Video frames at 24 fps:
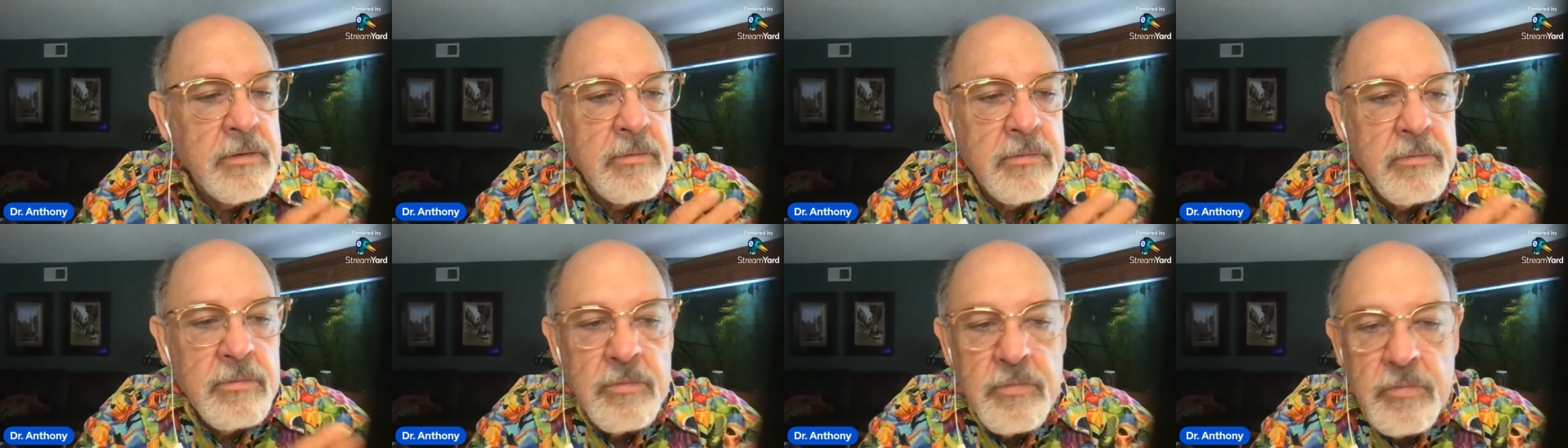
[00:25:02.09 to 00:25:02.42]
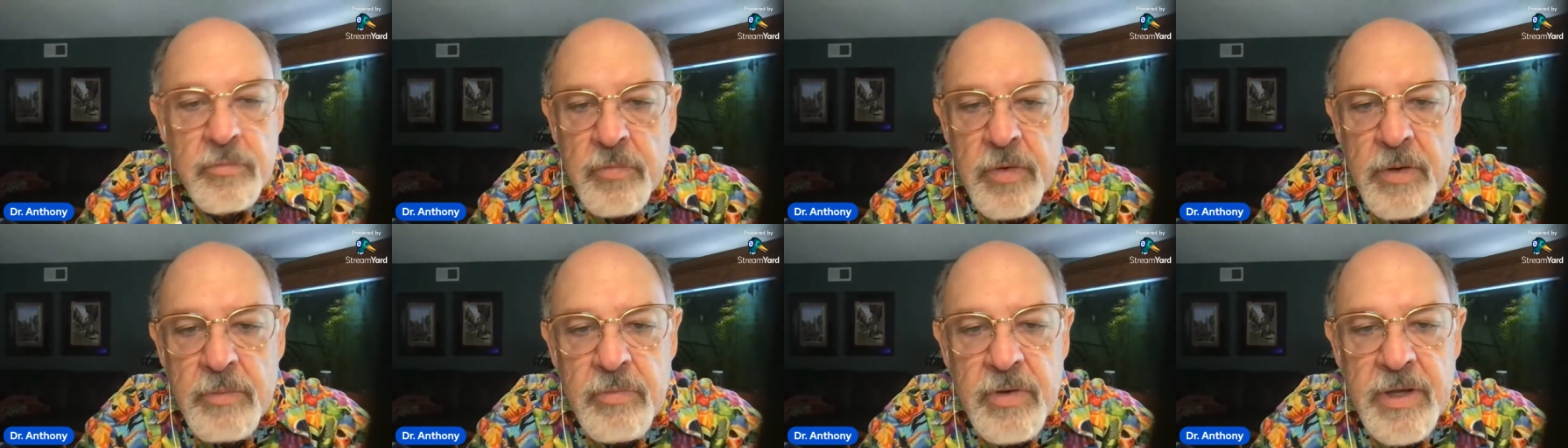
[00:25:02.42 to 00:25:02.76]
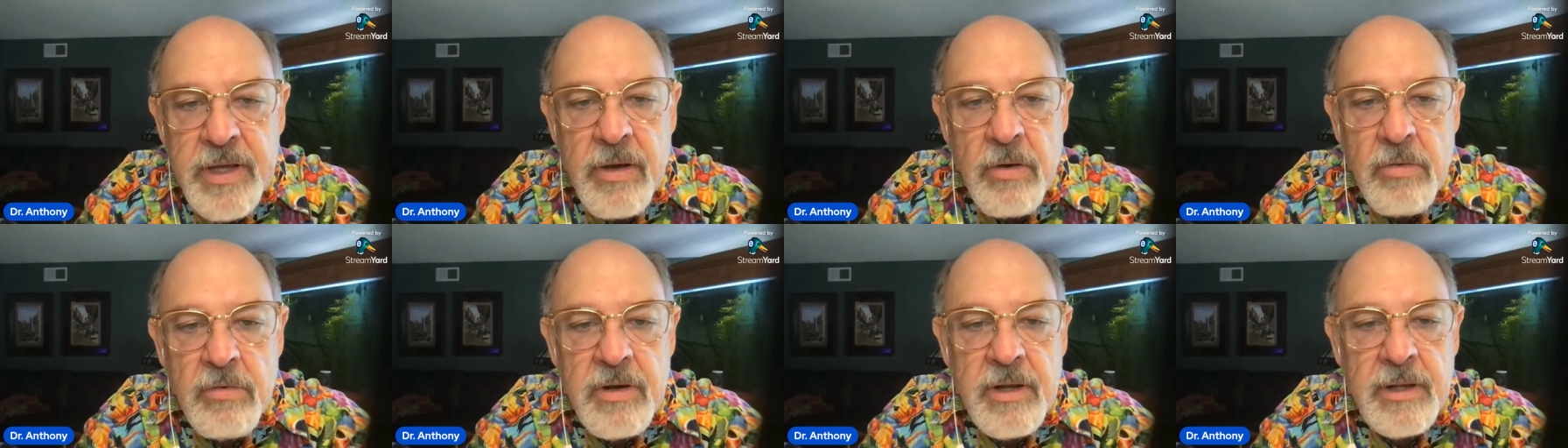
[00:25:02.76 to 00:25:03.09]
When we
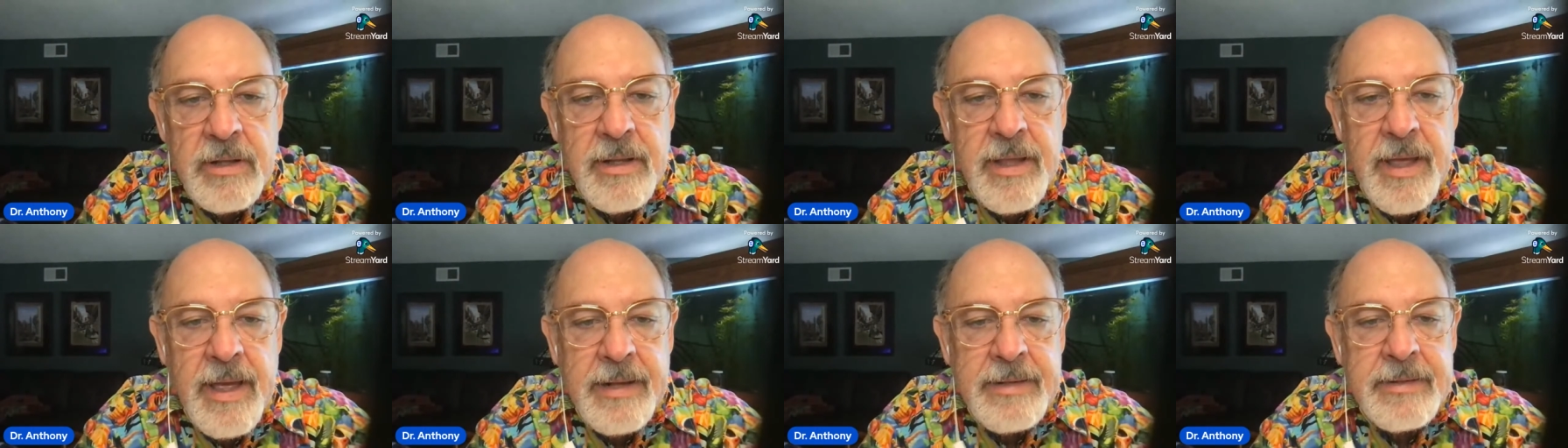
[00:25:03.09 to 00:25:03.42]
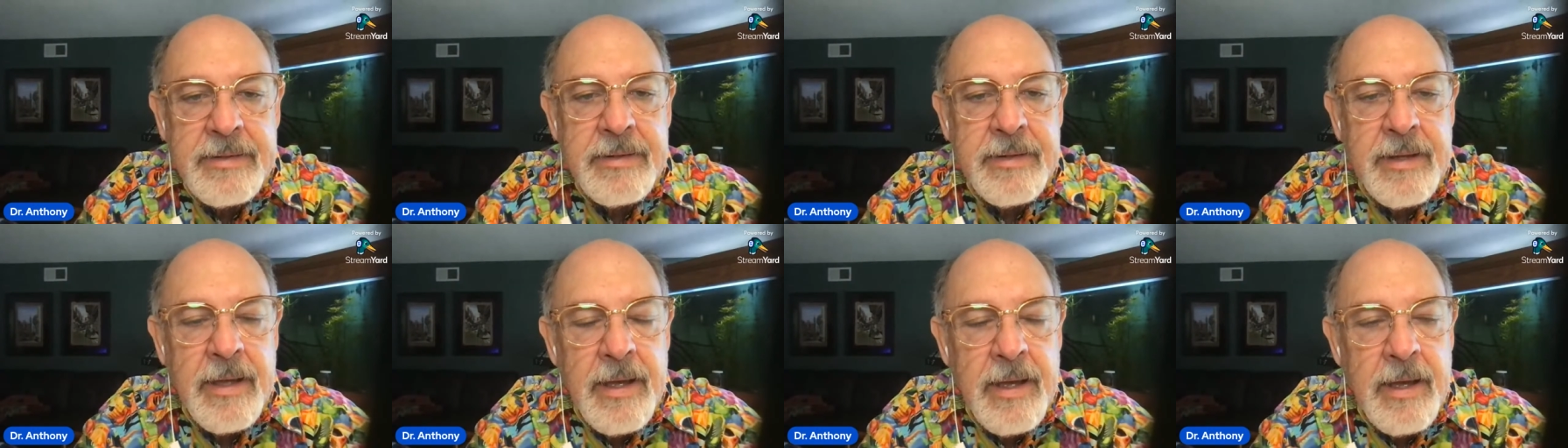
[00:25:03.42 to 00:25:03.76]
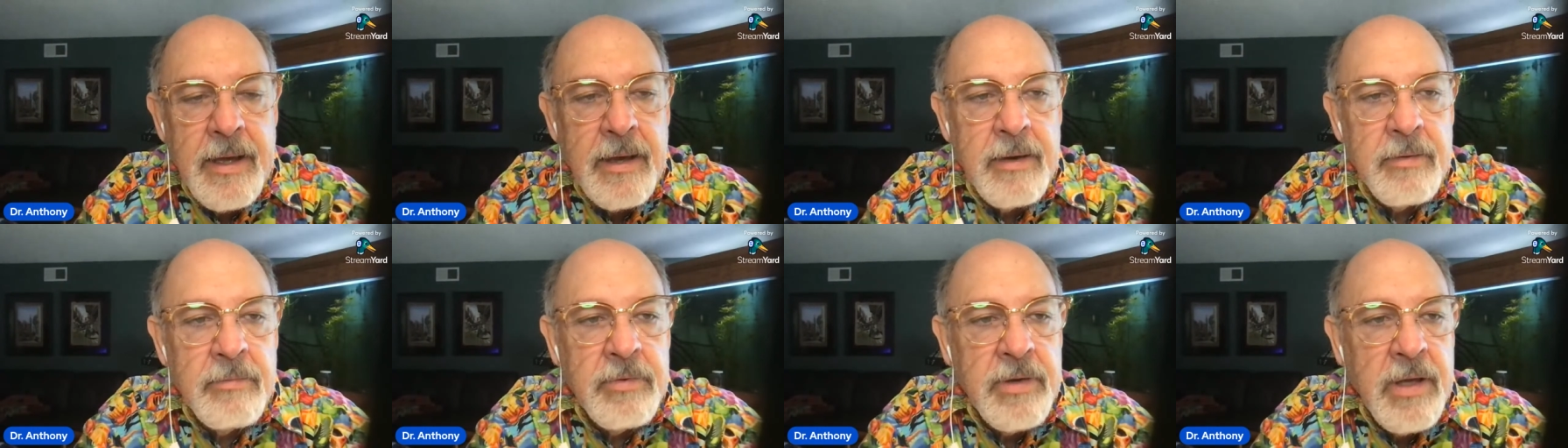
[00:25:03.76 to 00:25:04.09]
go collect,
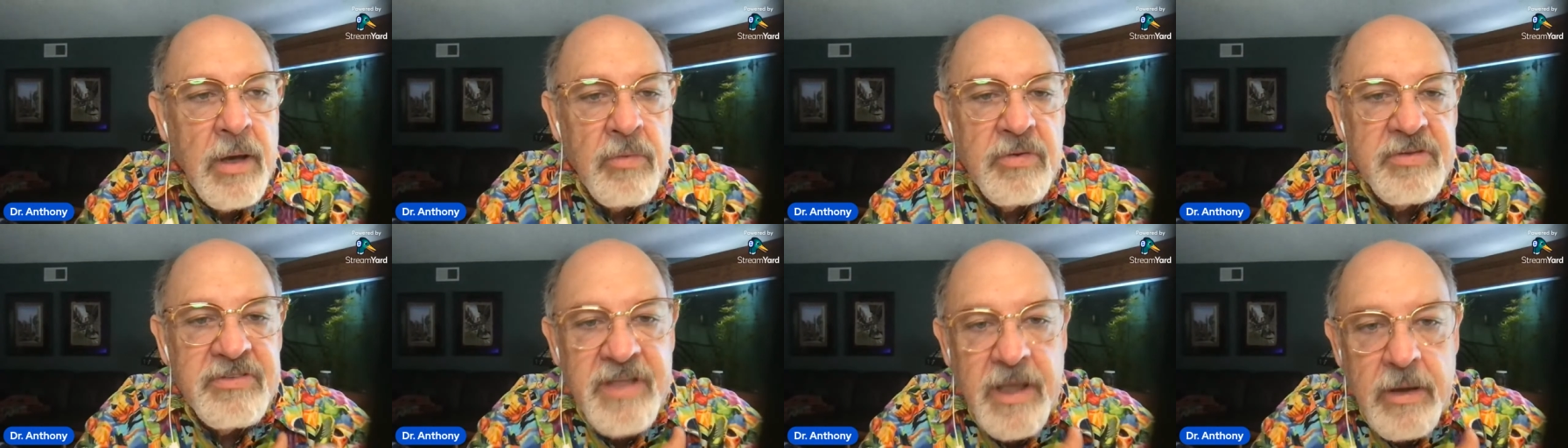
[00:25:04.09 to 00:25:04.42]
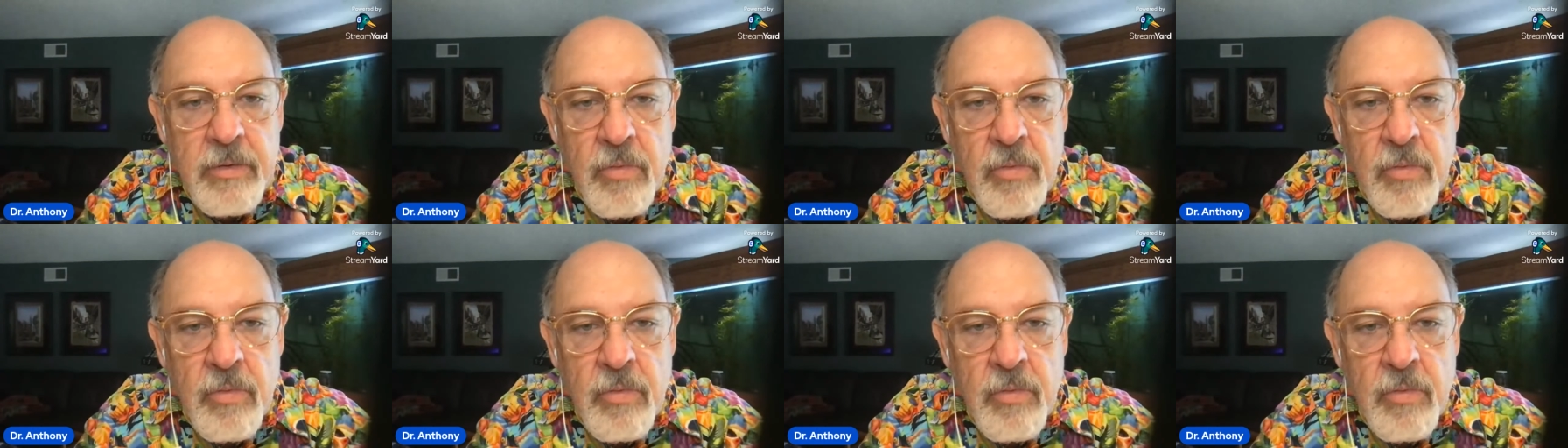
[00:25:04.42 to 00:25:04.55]
we always take